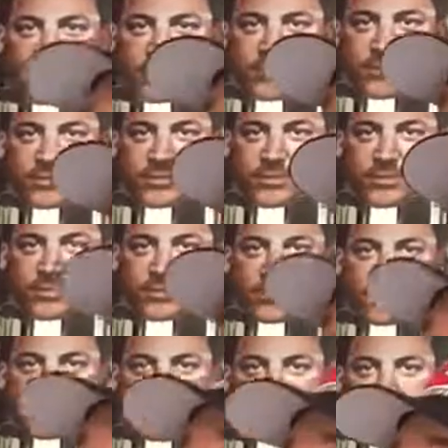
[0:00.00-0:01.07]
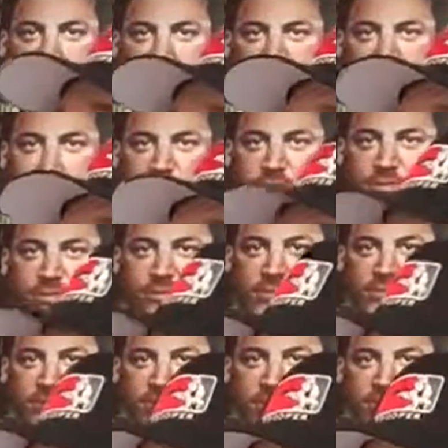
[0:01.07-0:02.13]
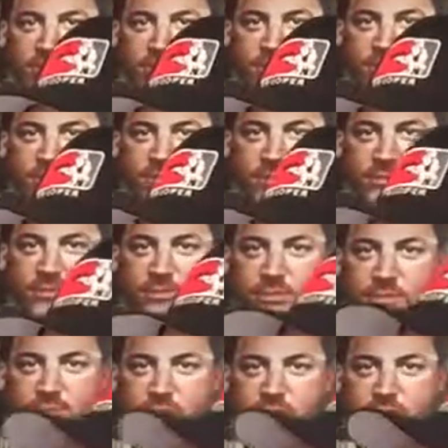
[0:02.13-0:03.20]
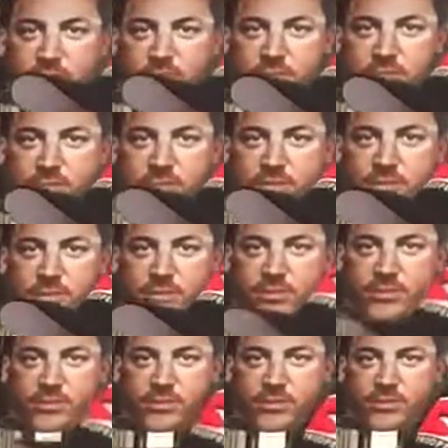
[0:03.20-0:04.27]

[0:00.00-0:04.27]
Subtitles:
(not speaking)